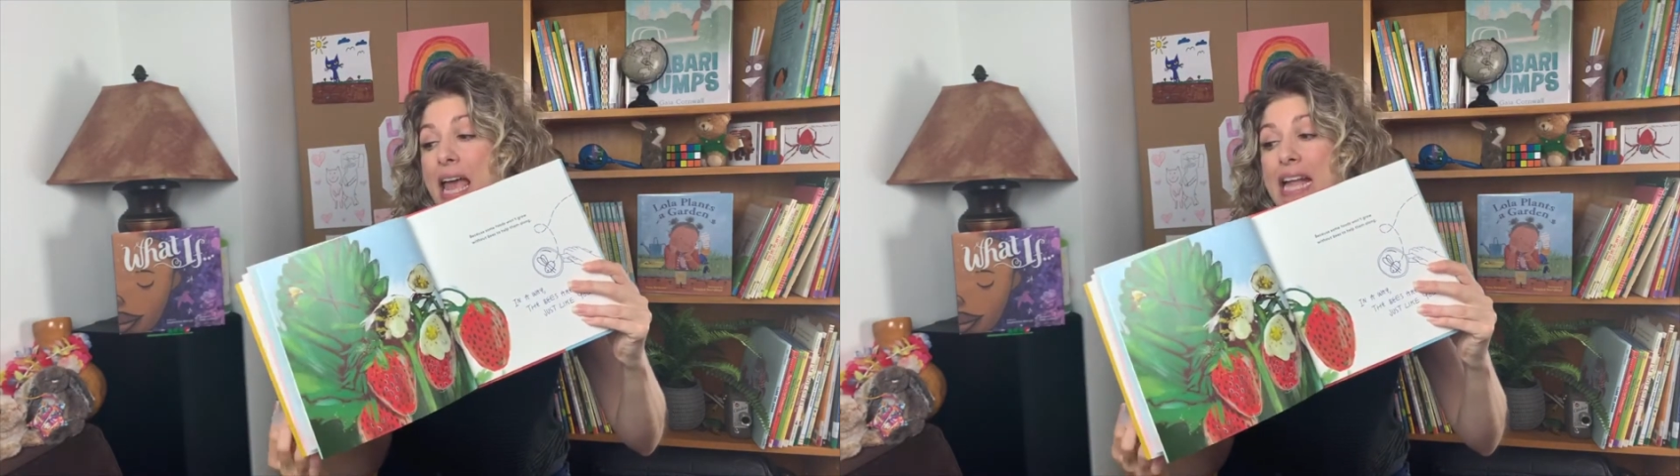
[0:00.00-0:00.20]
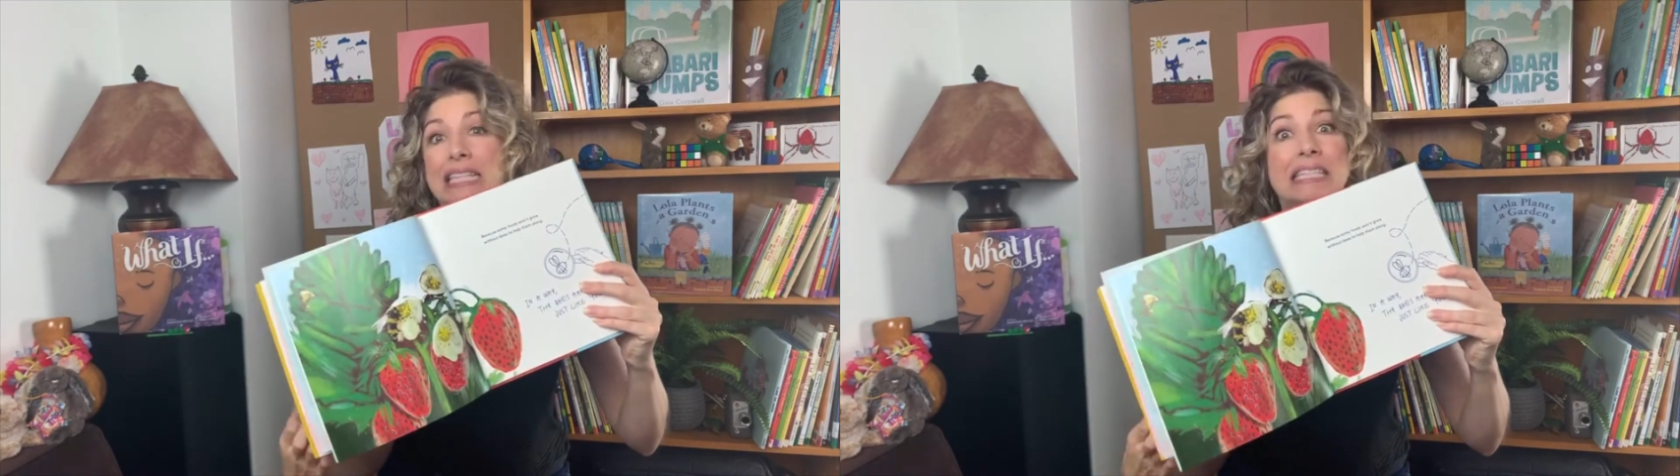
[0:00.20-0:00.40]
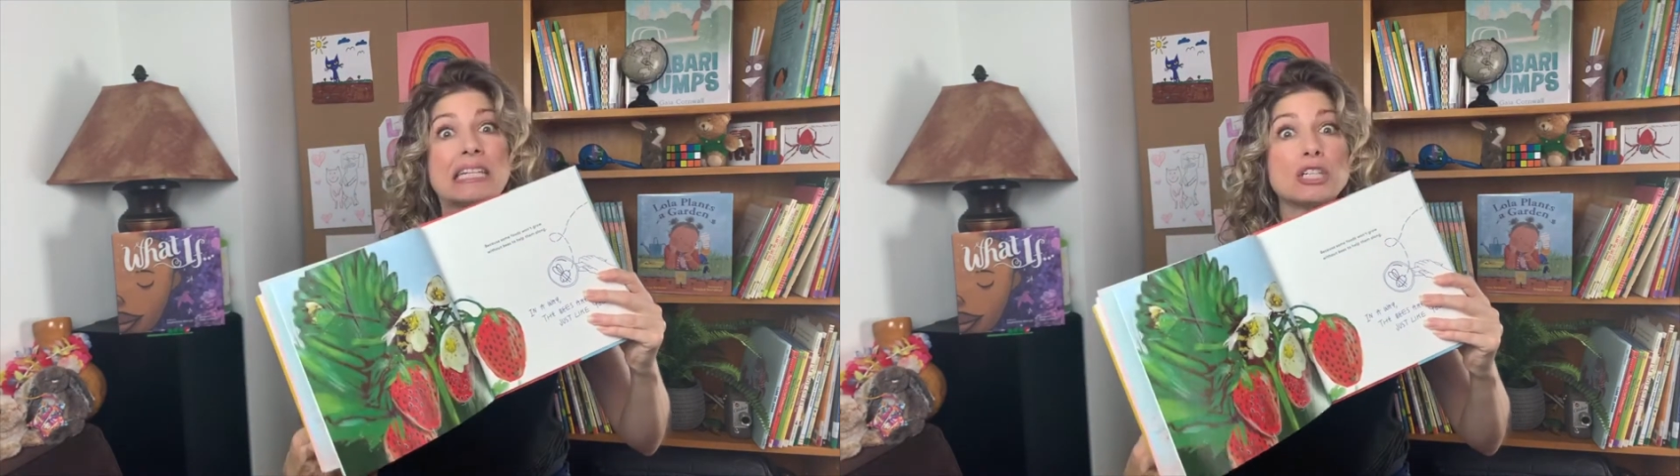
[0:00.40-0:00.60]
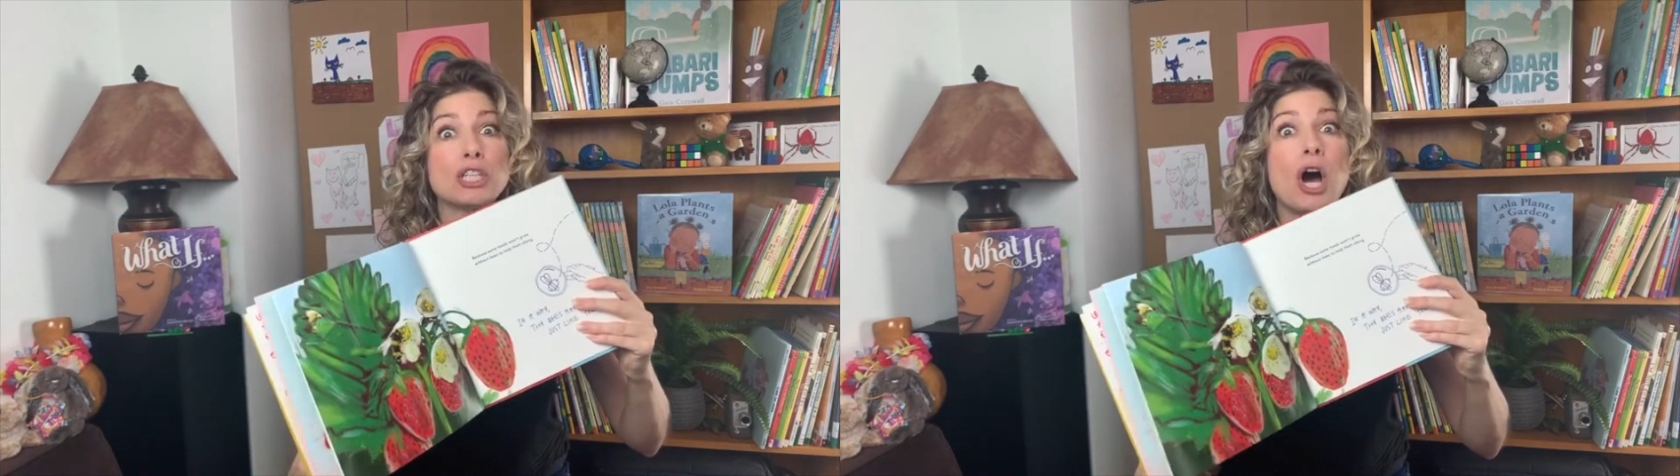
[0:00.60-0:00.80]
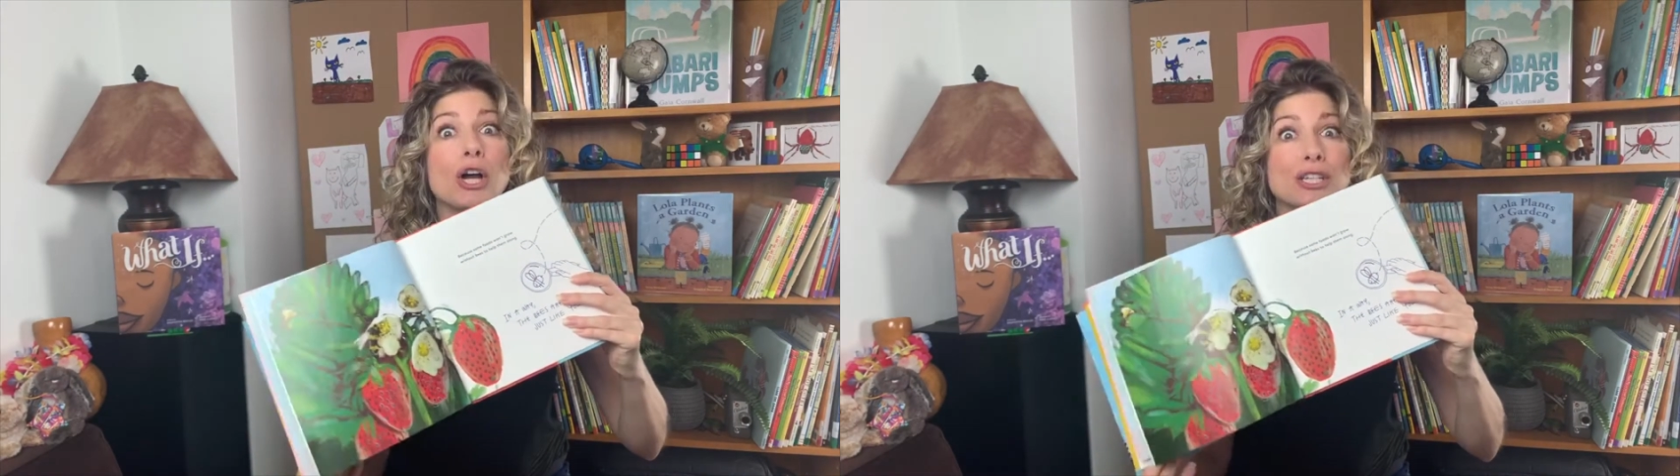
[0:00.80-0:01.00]
it's a little
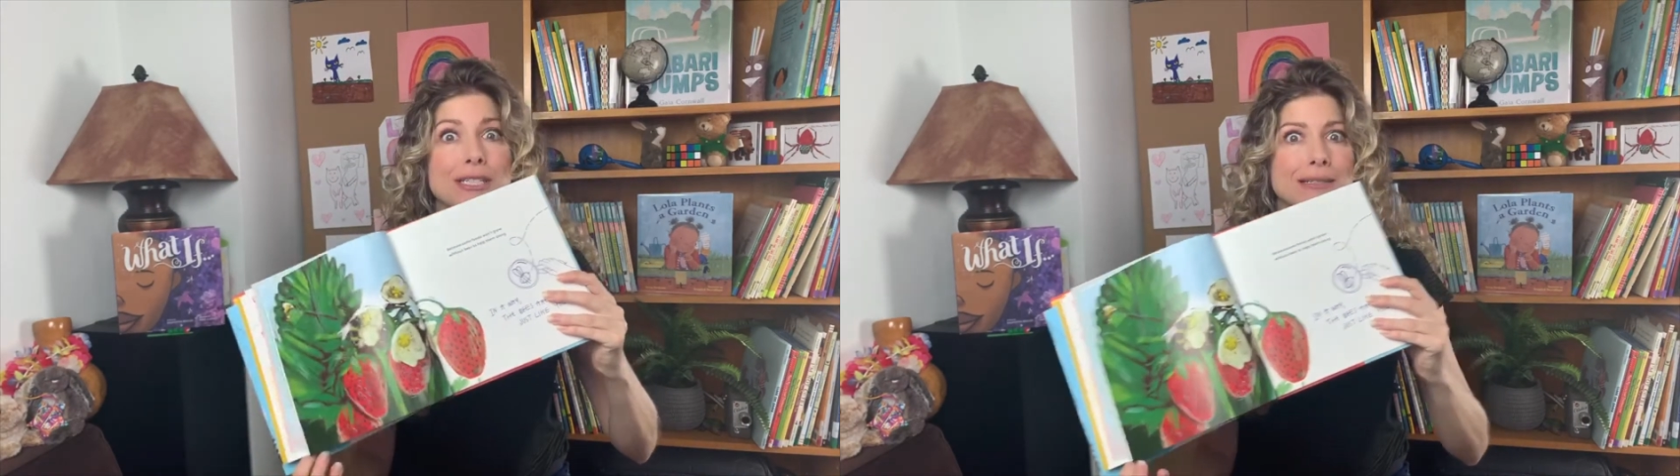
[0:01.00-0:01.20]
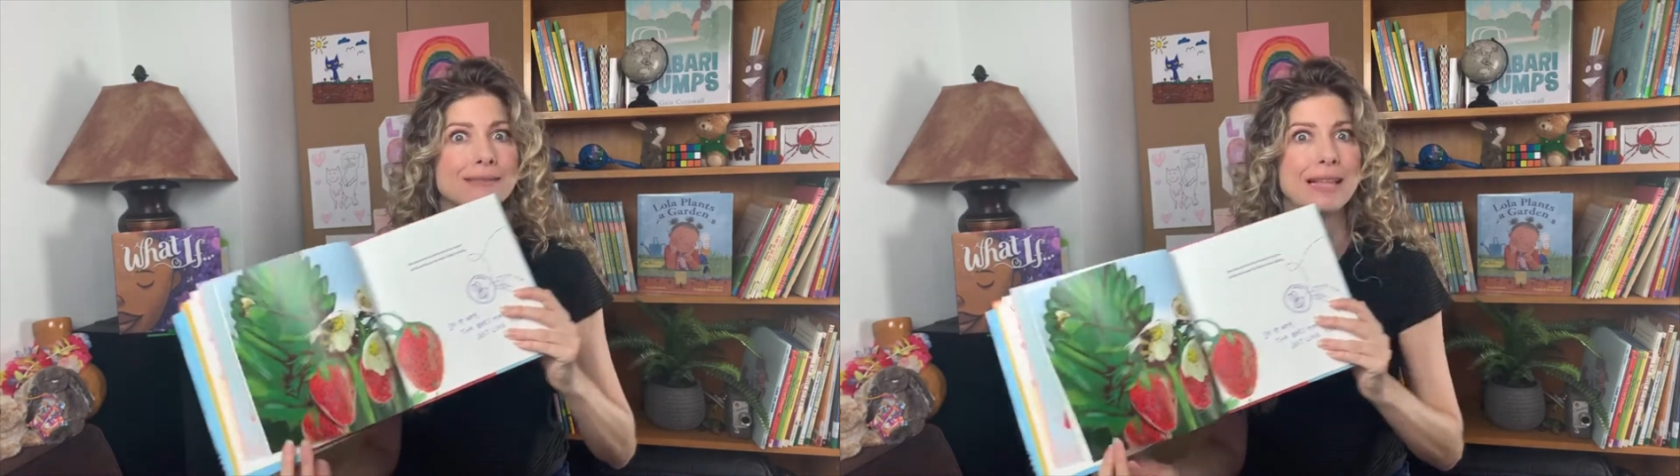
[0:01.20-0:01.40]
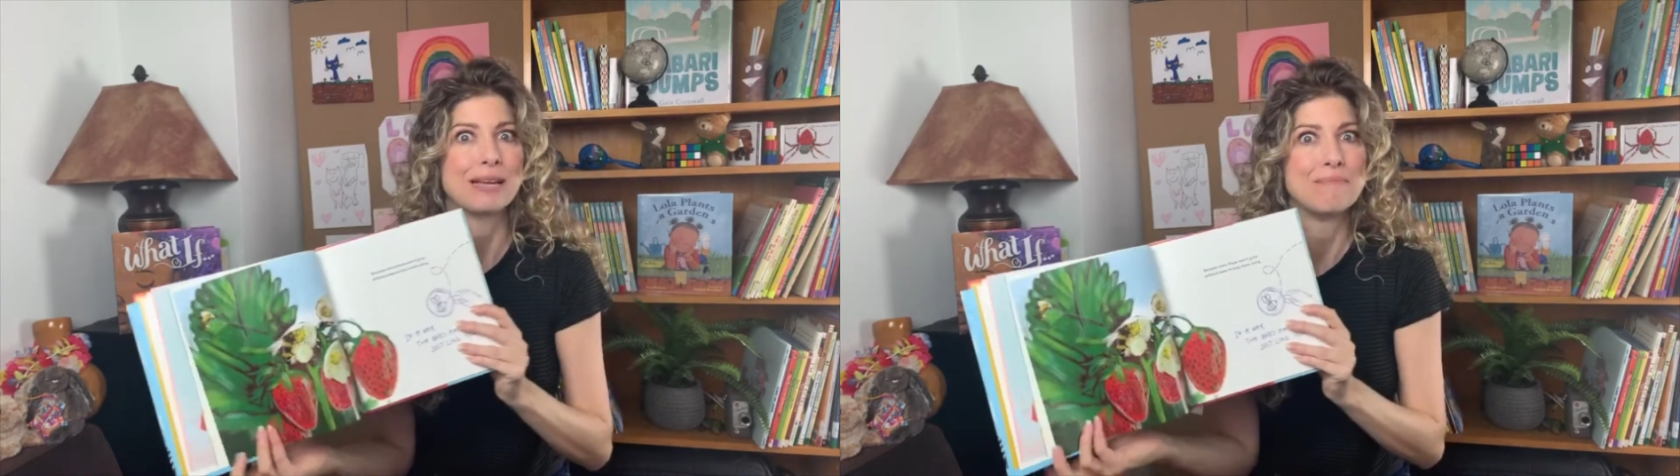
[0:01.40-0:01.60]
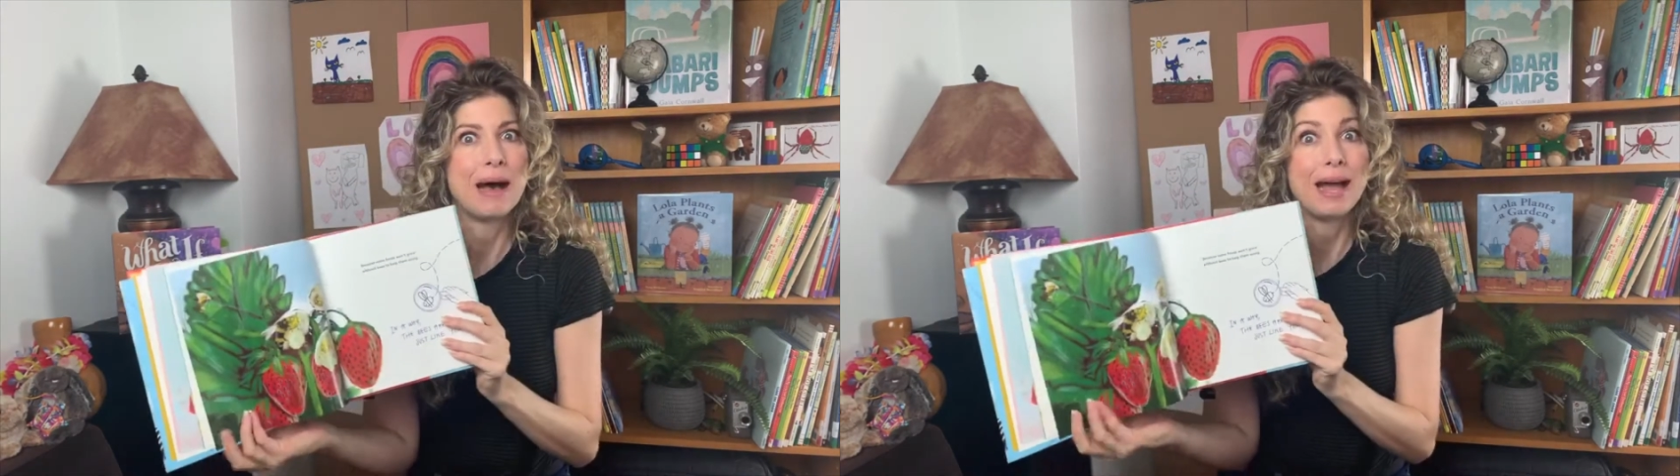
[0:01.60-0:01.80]
tart like mine.